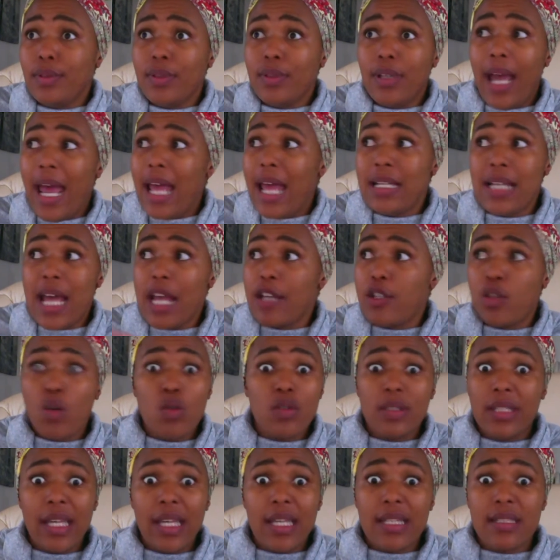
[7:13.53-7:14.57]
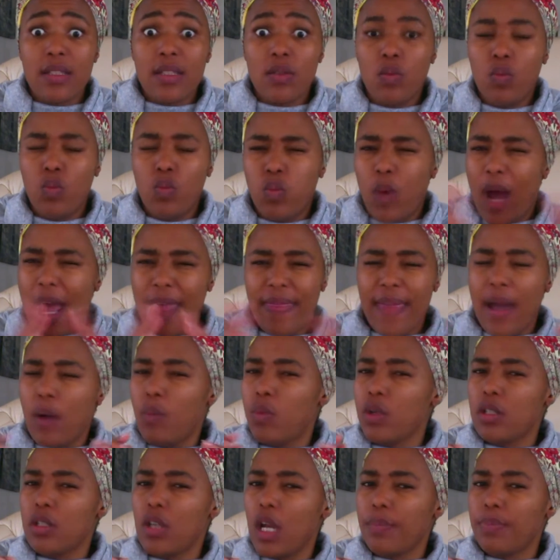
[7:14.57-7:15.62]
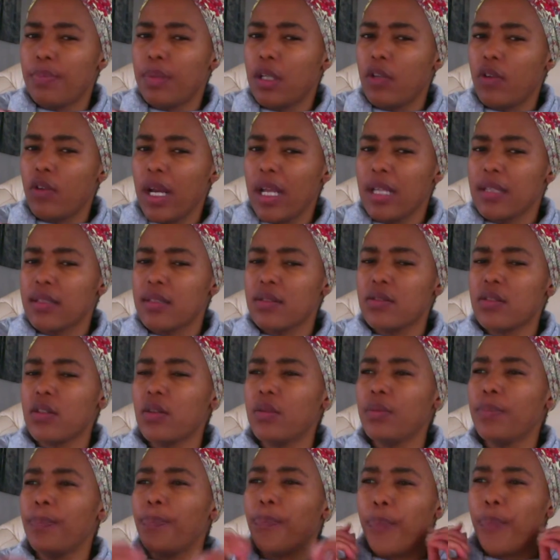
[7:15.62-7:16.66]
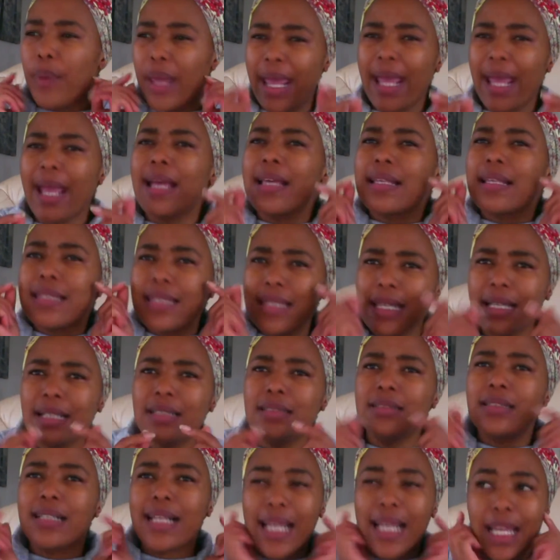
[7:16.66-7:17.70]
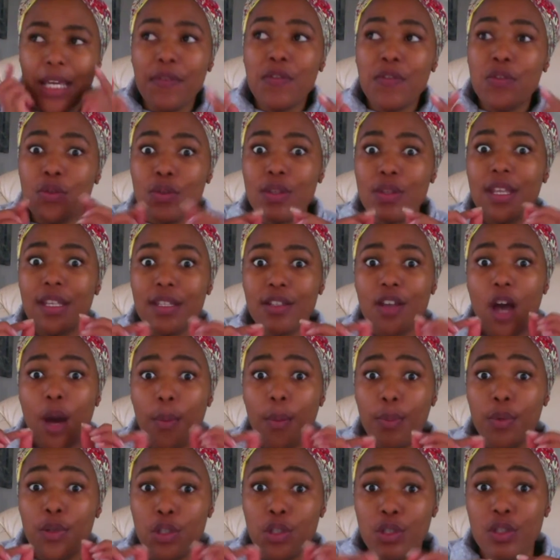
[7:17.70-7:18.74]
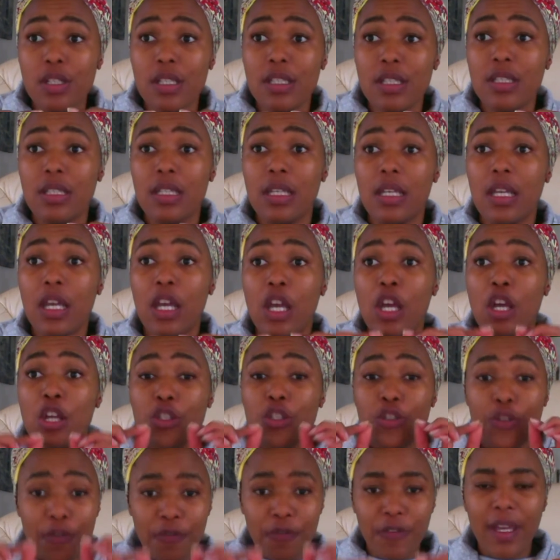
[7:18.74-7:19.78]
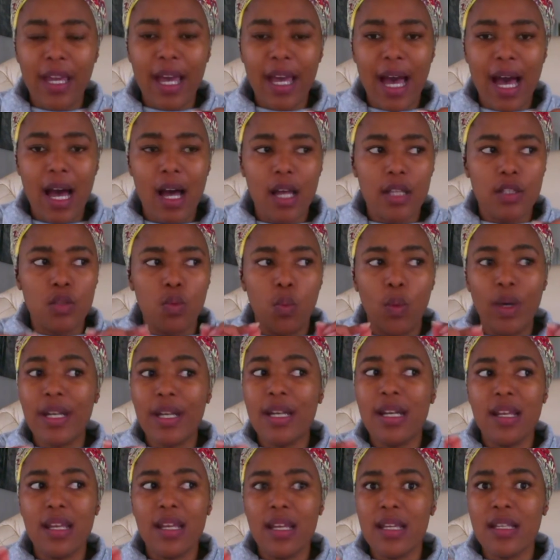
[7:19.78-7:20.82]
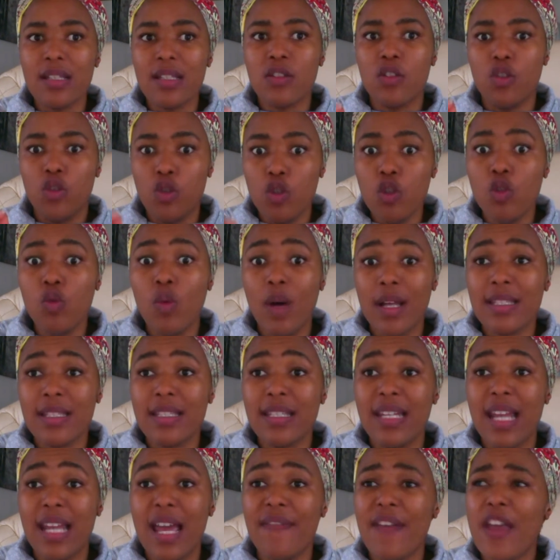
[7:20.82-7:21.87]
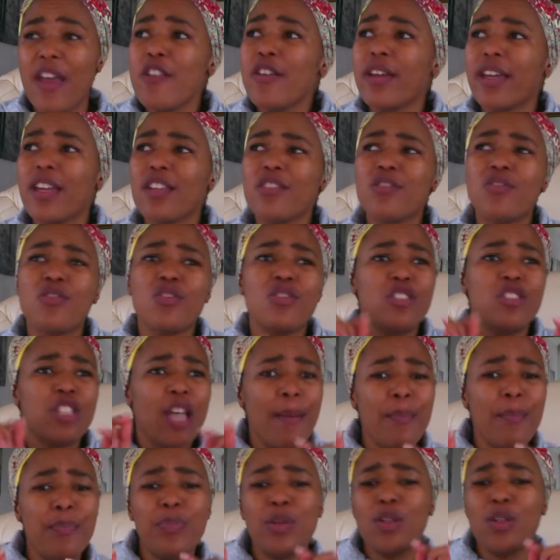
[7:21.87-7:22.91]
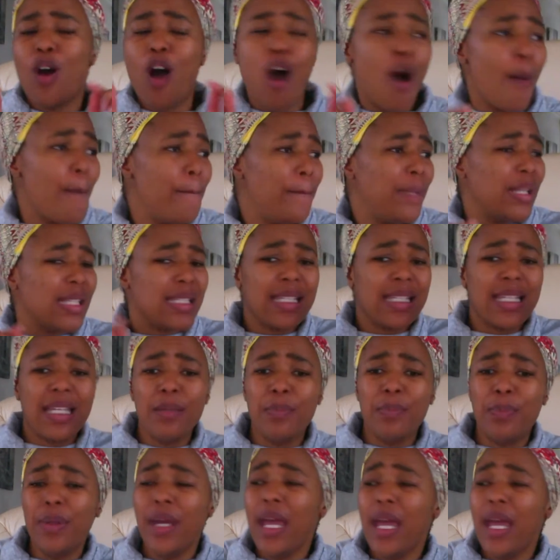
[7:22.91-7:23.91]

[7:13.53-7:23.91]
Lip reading: And I don't get why that would not be great. So being single gives you this opportunity to figure out what it is you want in life. And you get to jump and hop and skip